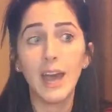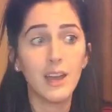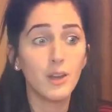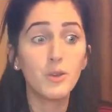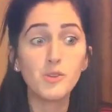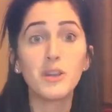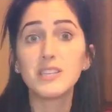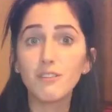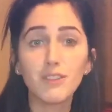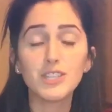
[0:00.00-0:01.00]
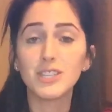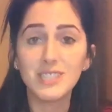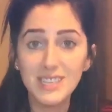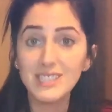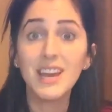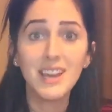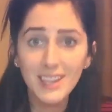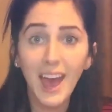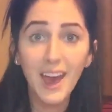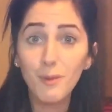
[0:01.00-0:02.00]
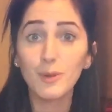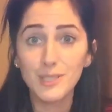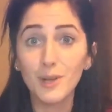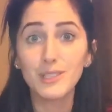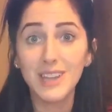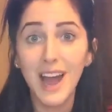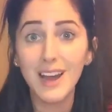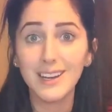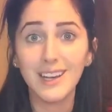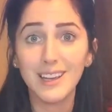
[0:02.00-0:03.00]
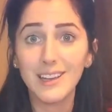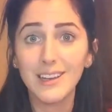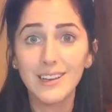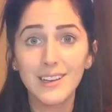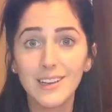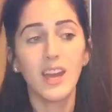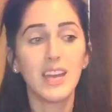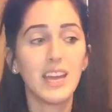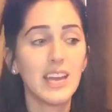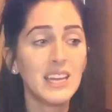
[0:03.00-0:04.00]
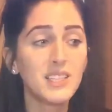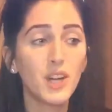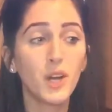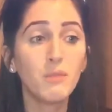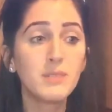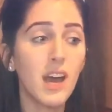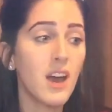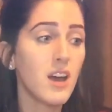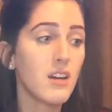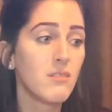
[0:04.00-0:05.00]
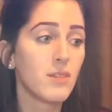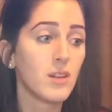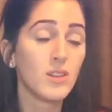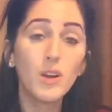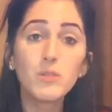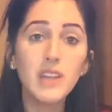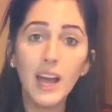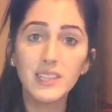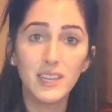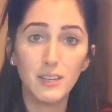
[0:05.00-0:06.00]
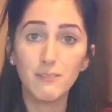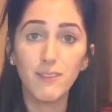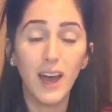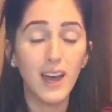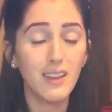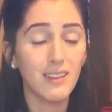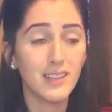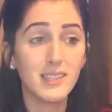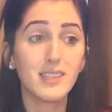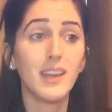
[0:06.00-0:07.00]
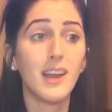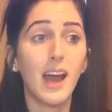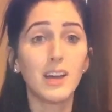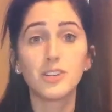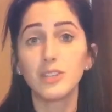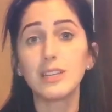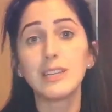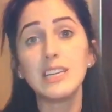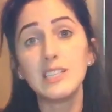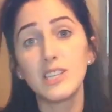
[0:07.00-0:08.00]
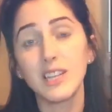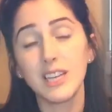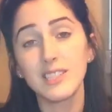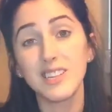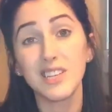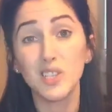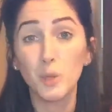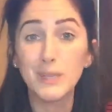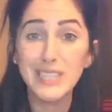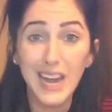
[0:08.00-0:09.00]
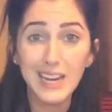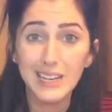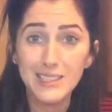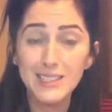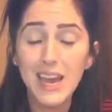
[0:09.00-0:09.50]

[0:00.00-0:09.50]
and nutrient deficiencies can result in acne. In terms of low dietary fat, this can actually lead to things like dermatitis.